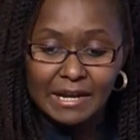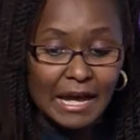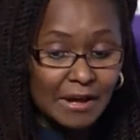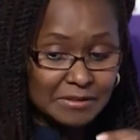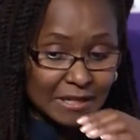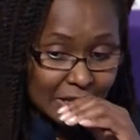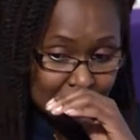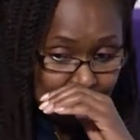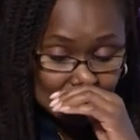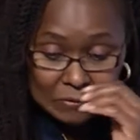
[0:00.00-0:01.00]
Girls High
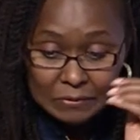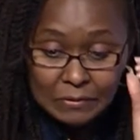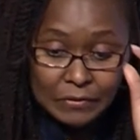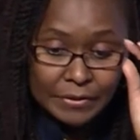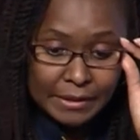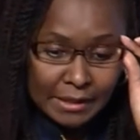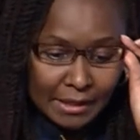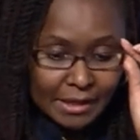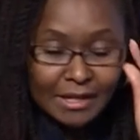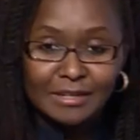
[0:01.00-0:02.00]
School.
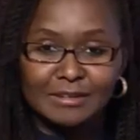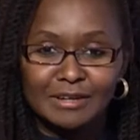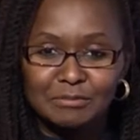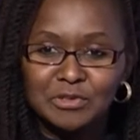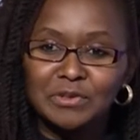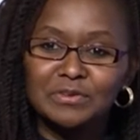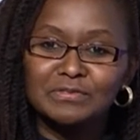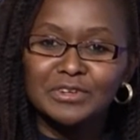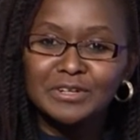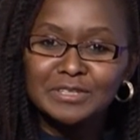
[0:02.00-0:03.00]
And I'm sure you've
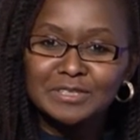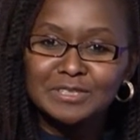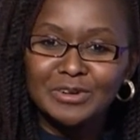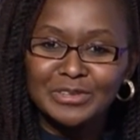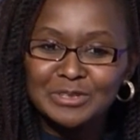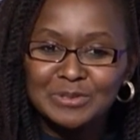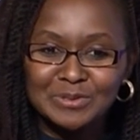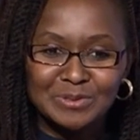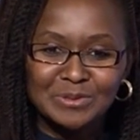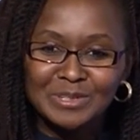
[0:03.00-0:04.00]
noticed the
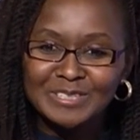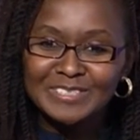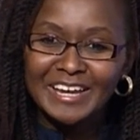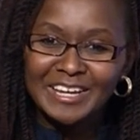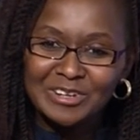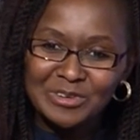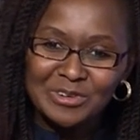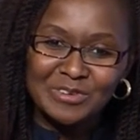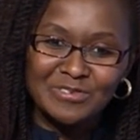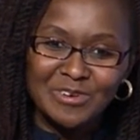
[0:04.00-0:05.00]
students are in
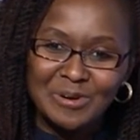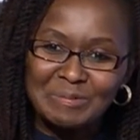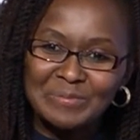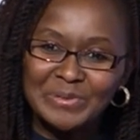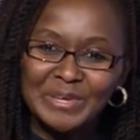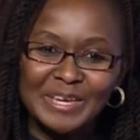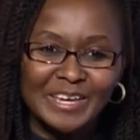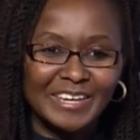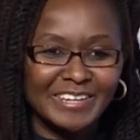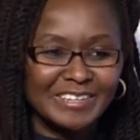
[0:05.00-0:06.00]
uniform
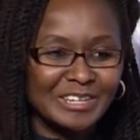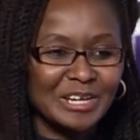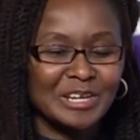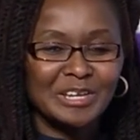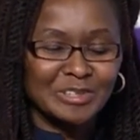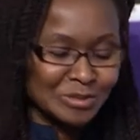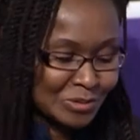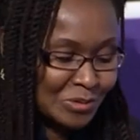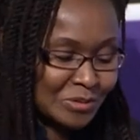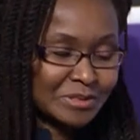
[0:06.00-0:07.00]
in Kenya,
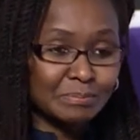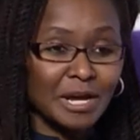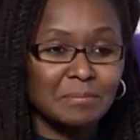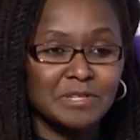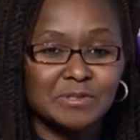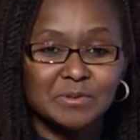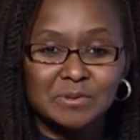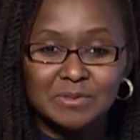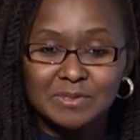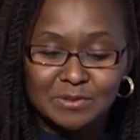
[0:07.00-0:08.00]
schools, public
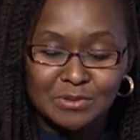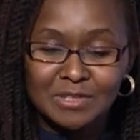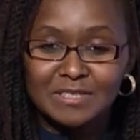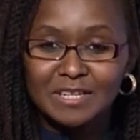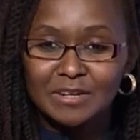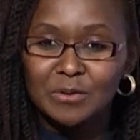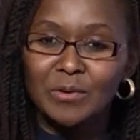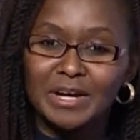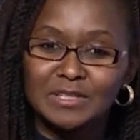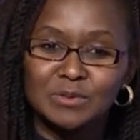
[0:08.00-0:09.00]
schools, students are
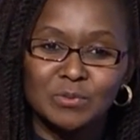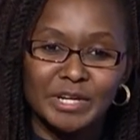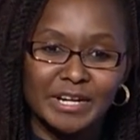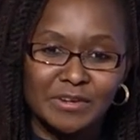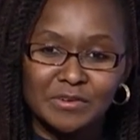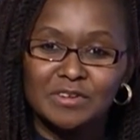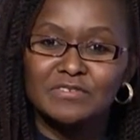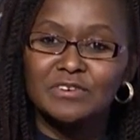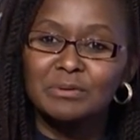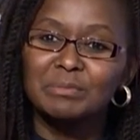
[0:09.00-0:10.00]
required to wear a
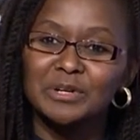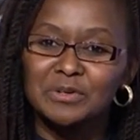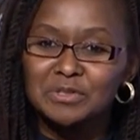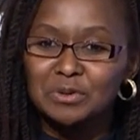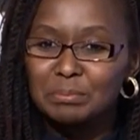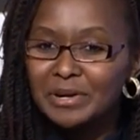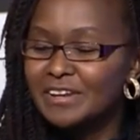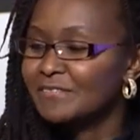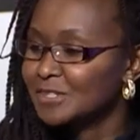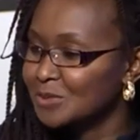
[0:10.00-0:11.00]
uniform, but also
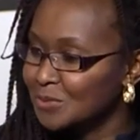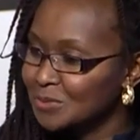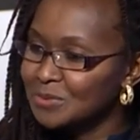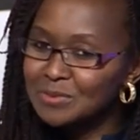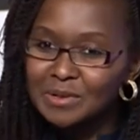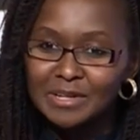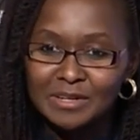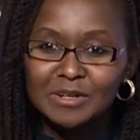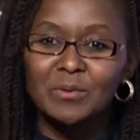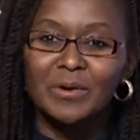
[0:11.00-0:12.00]
private schools
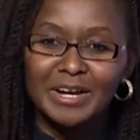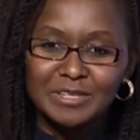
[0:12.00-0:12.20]
require